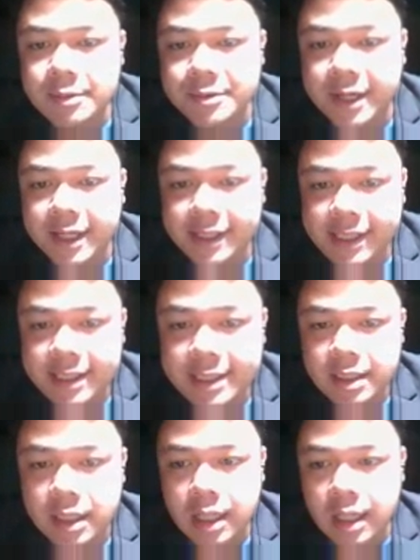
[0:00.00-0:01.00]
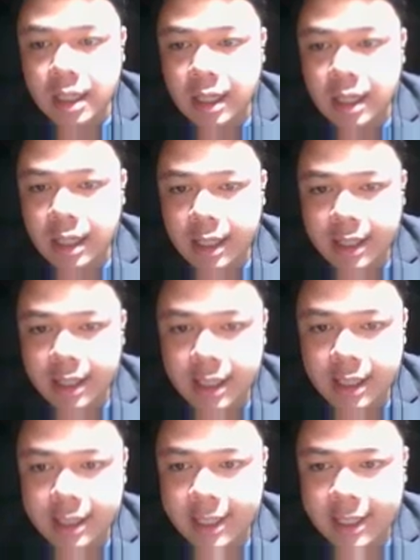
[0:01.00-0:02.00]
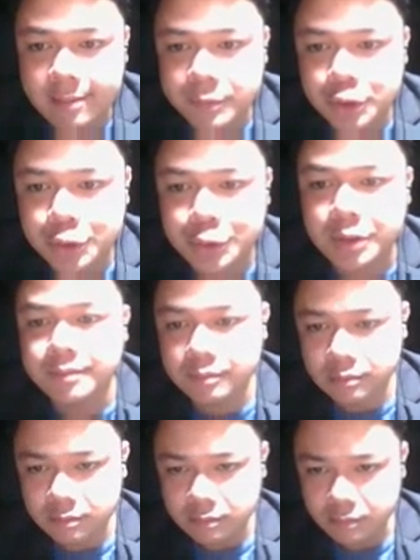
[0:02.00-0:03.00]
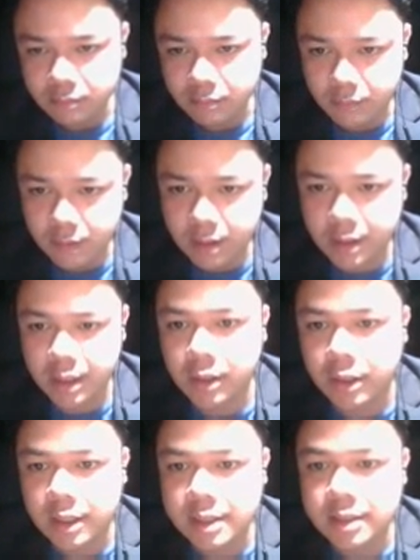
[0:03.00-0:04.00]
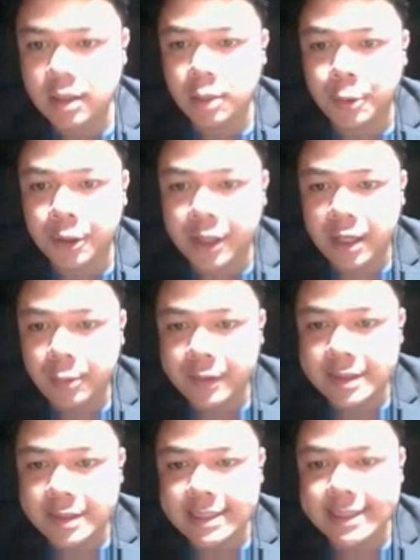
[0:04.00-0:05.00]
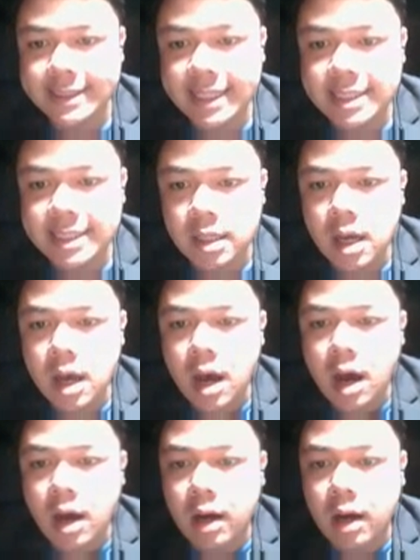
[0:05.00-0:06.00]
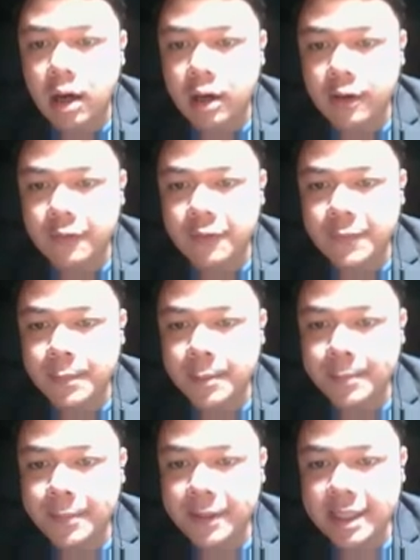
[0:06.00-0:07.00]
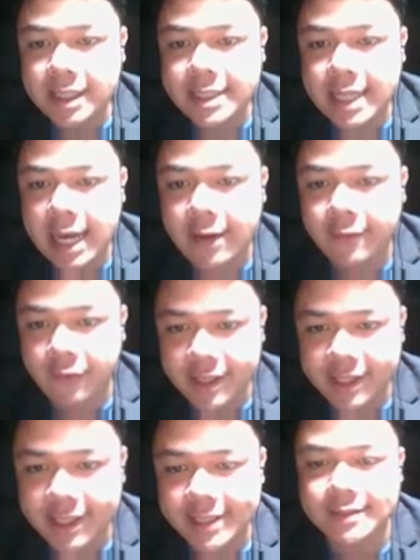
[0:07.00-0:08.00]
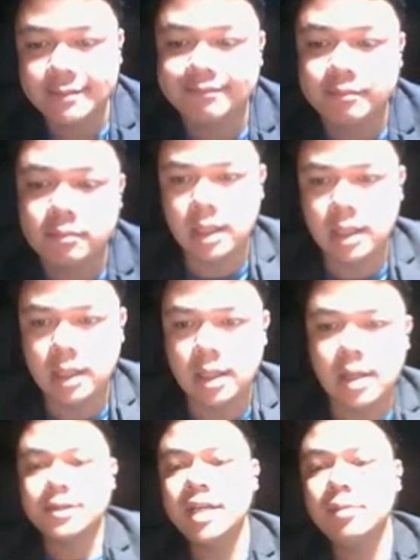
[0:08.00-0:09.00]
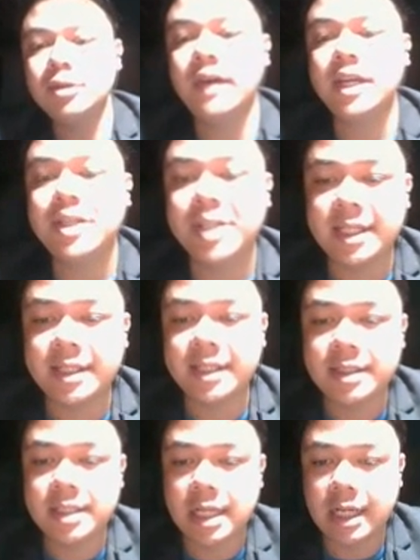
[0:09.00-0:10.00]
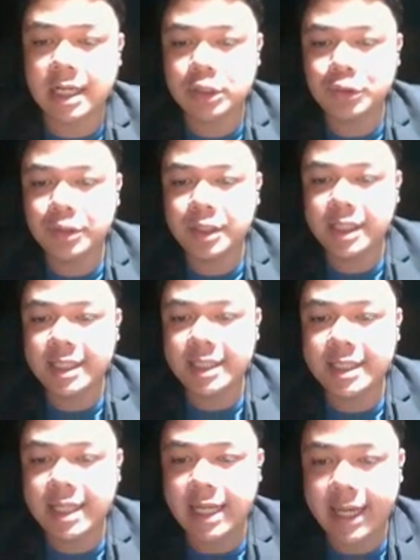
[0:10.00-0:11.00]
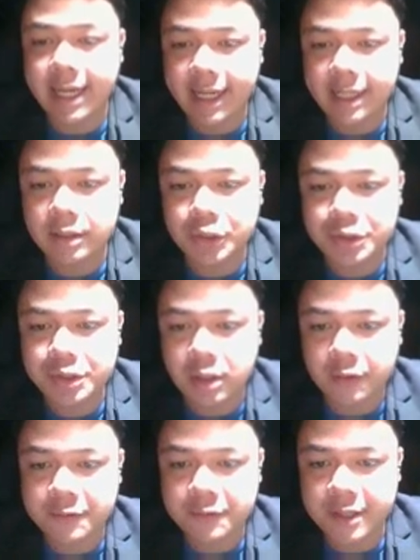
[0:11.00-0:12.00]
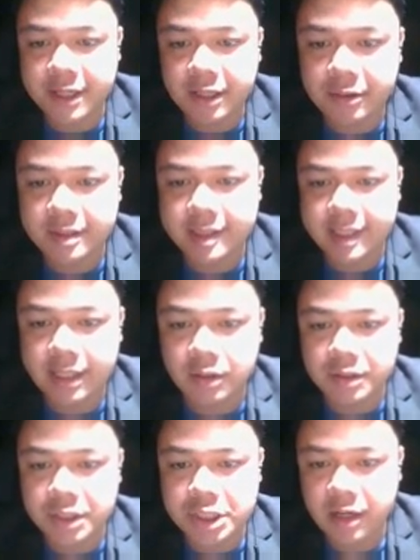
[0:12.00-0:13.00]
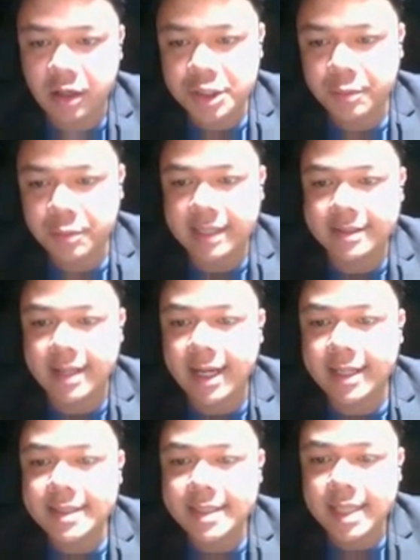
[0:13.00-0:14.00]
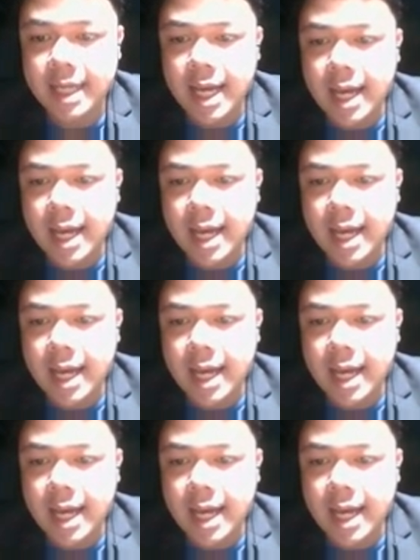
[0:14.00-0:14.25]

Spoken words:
the course or program with a sense of purpose and focus. Training motivations to learn and use of training content on the job can also be enhanced by getting managers to communicate and reinforce